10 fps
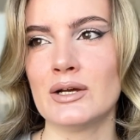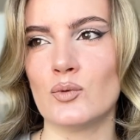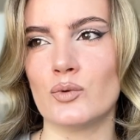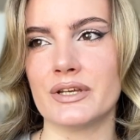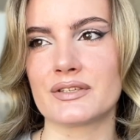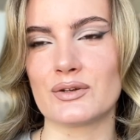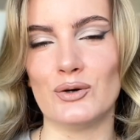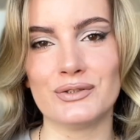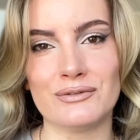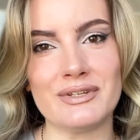with
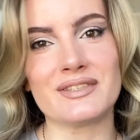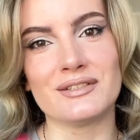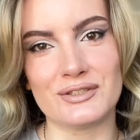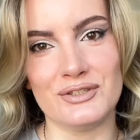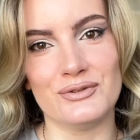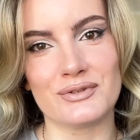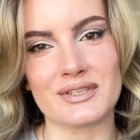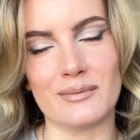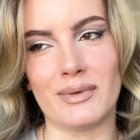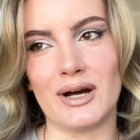all the recent
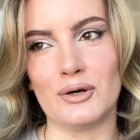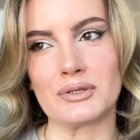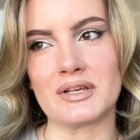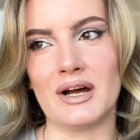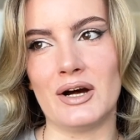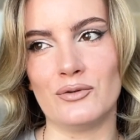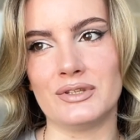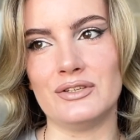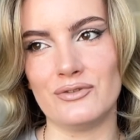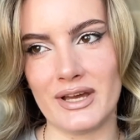news about how
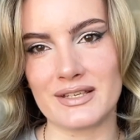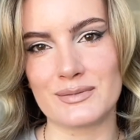the US